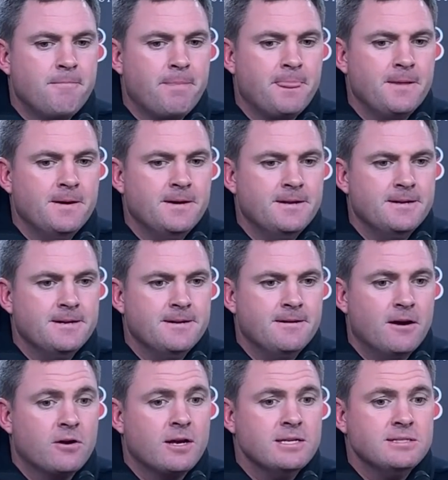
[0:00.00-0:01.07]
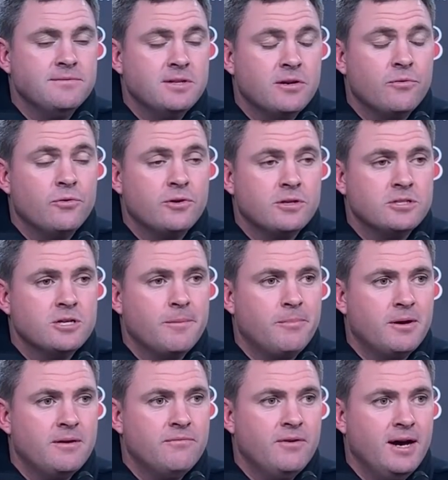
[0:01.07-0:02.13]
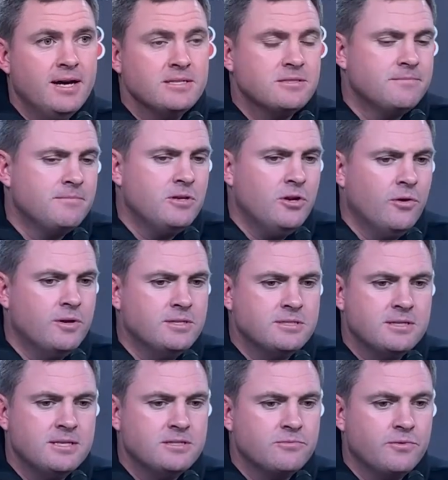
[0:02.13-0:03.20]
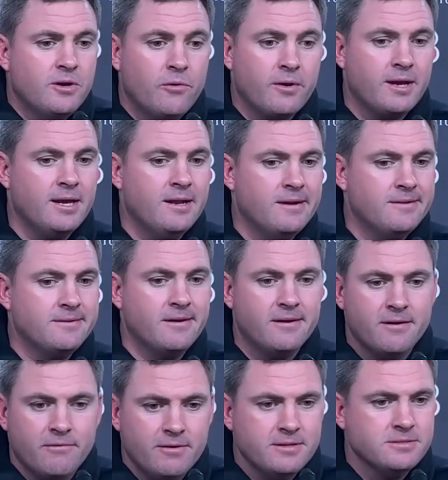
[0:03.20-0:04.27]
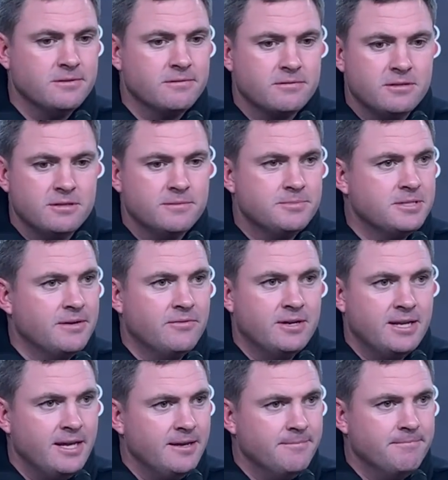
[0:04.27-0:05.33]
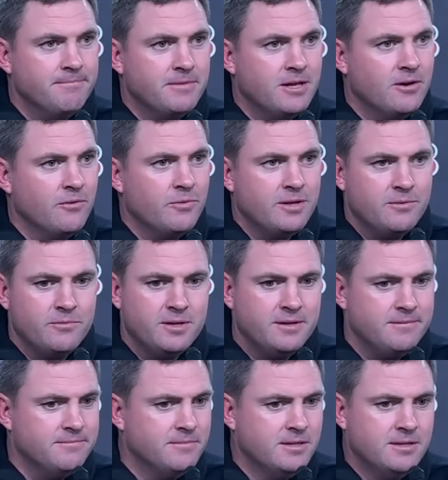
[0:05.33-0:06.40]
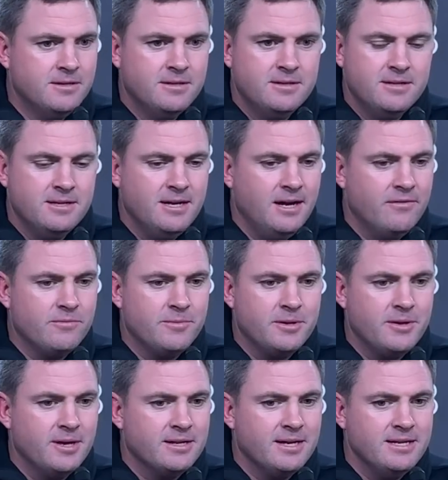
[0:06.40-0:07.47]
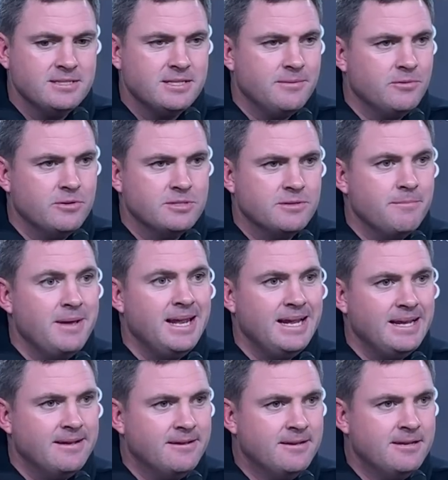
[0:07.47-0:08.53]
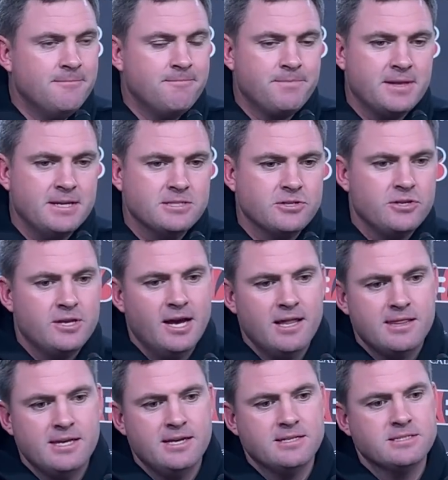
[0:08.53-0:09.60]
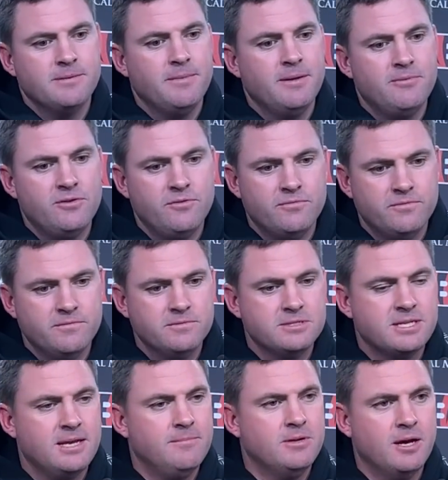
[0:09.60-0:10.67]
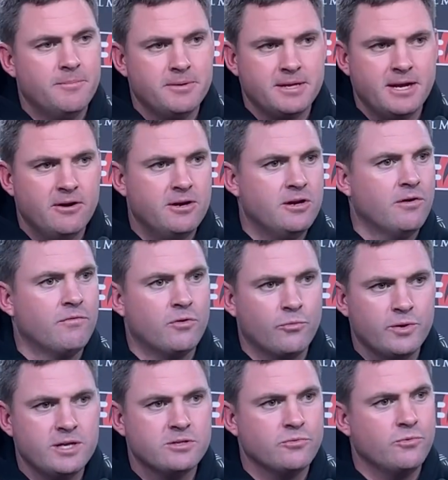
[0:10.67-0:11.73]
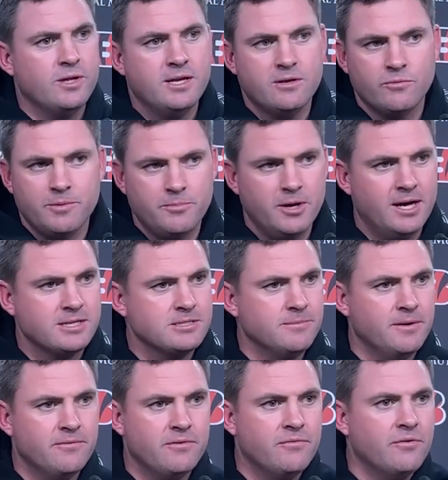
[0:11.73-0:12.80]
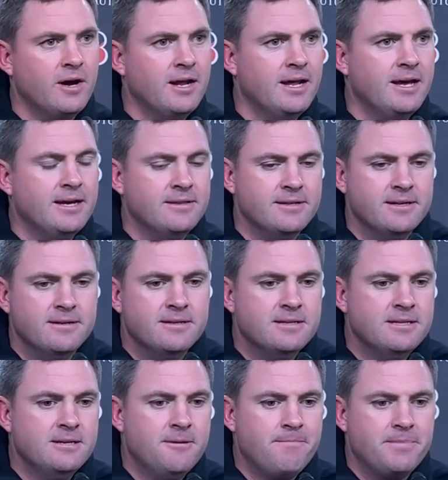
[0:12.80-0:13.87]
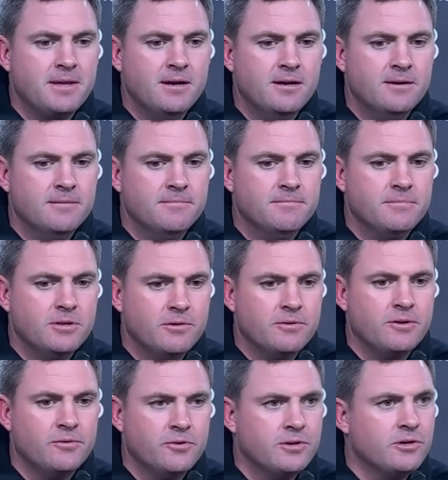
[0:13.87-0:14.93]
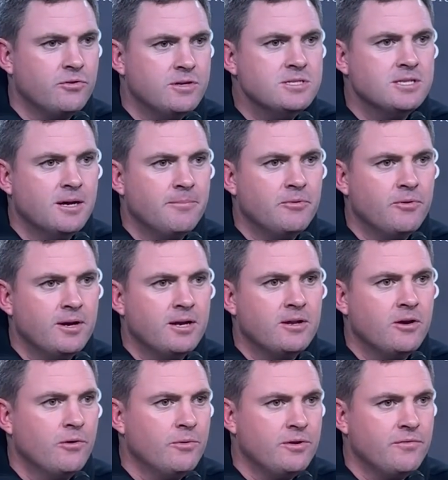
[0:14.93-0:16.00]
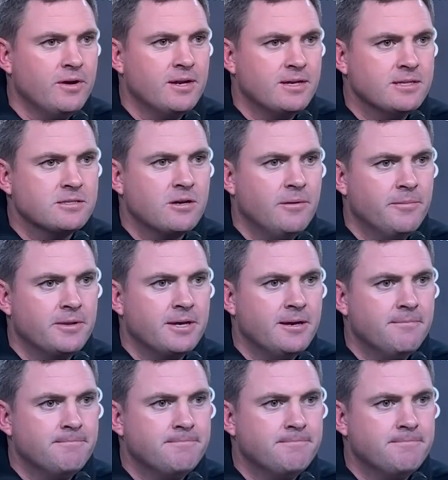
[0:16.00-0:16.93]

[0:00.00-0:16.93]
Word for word: And uh, our guys have done a really good job playing fast. You know, it's it's we don't get a ton of red zone clips every game. You know, we, we however many you had last time, it wasn't many. And so you got things that maybe you've schemed up and carried over week to week, and we practice them every Friday, and then um, they're, they're really greased up and ready to go when you finally get to call them in the game.